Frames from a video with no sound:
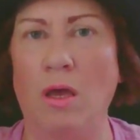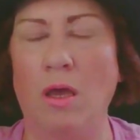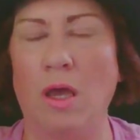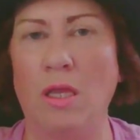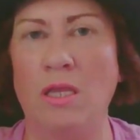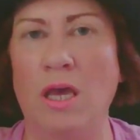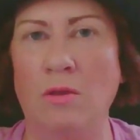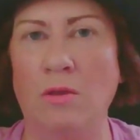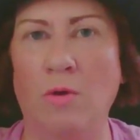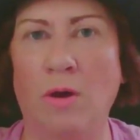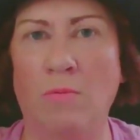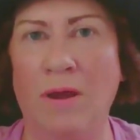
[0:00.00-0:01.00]

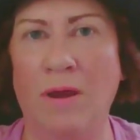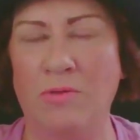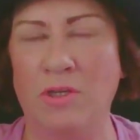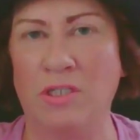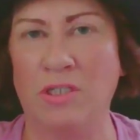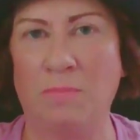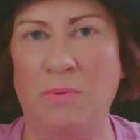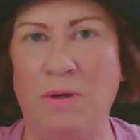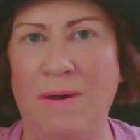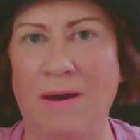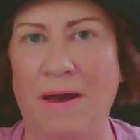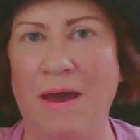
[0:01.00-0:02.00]
yellow around the tip and
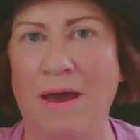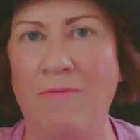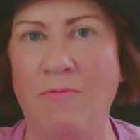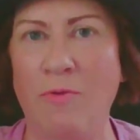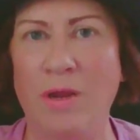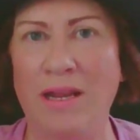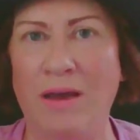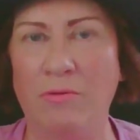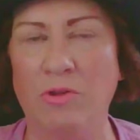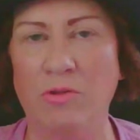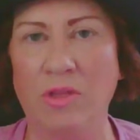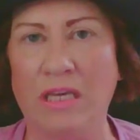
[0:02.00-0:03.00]
about halfway
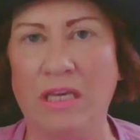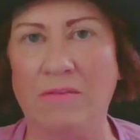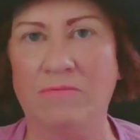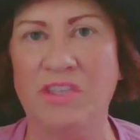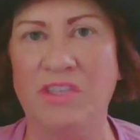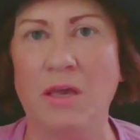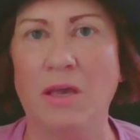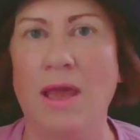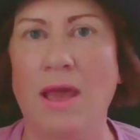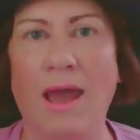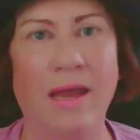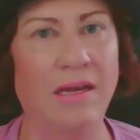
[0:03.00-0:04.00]
down the leaves.
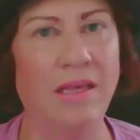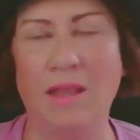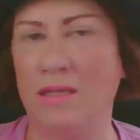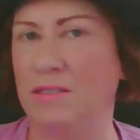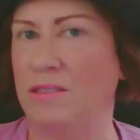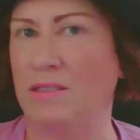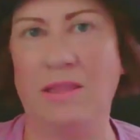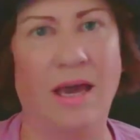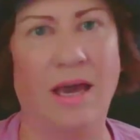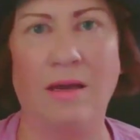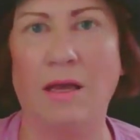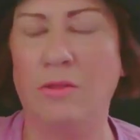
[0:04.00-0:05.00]
Any less than
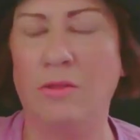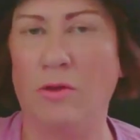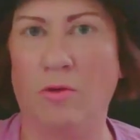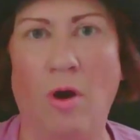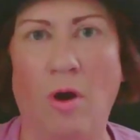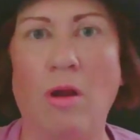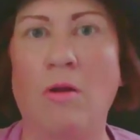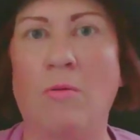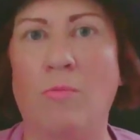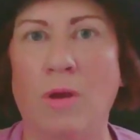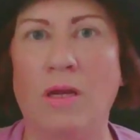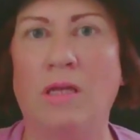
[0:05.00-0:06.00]
that, and they're not
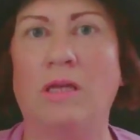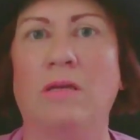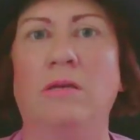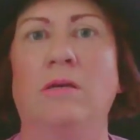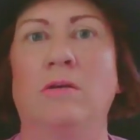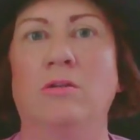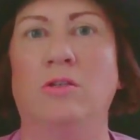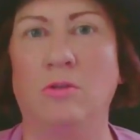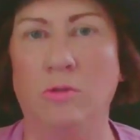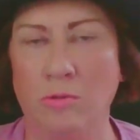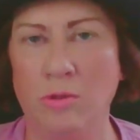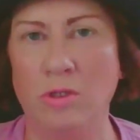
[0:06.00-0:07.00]
ready
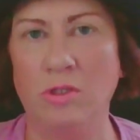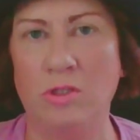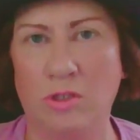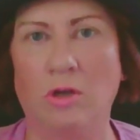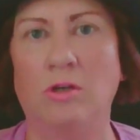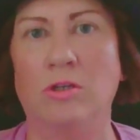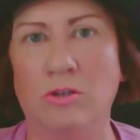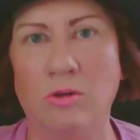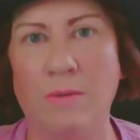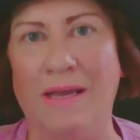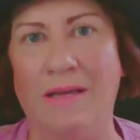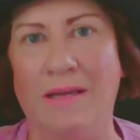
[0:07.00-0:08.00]
to start
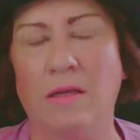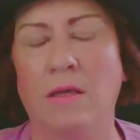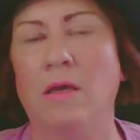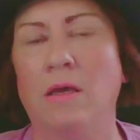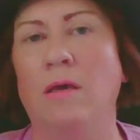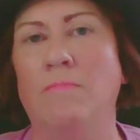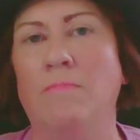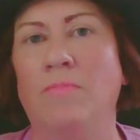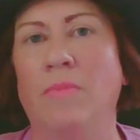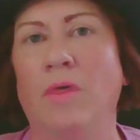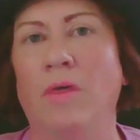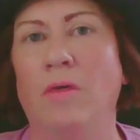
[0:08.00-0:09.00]
trimming.
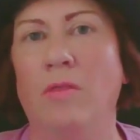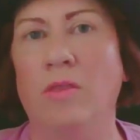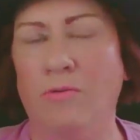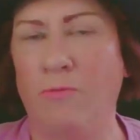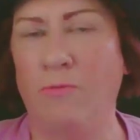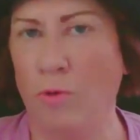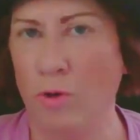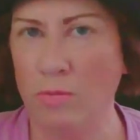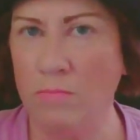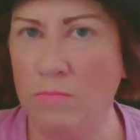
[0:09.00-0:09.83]
Therefore,